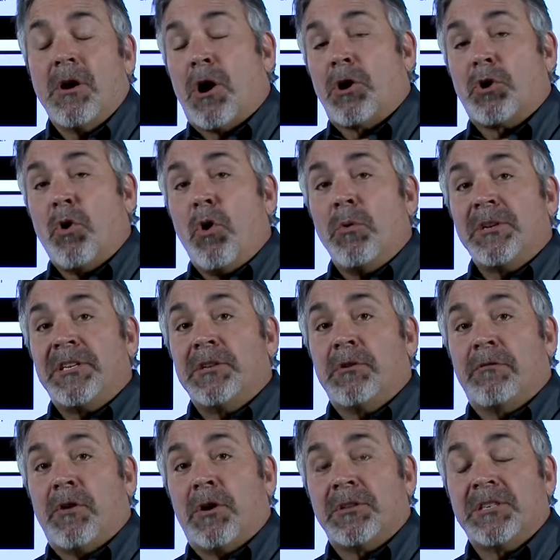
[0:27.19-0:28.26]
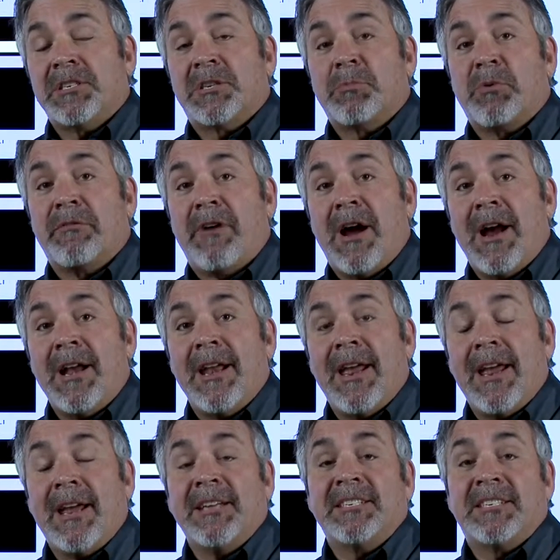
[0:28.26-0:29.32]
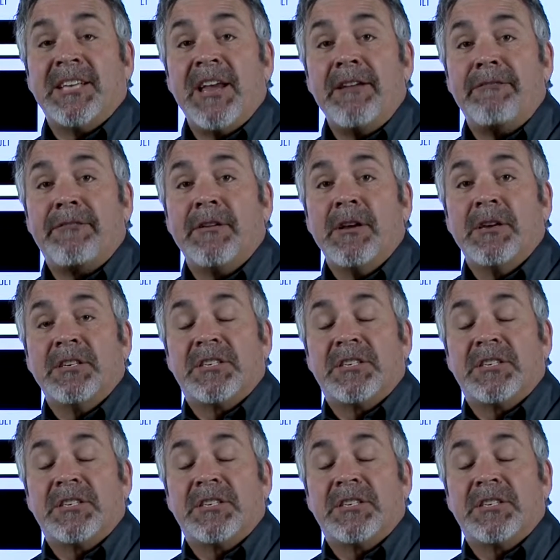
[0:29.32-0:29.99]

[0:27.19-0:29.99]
Our goal with DealerVault is to provide a safe,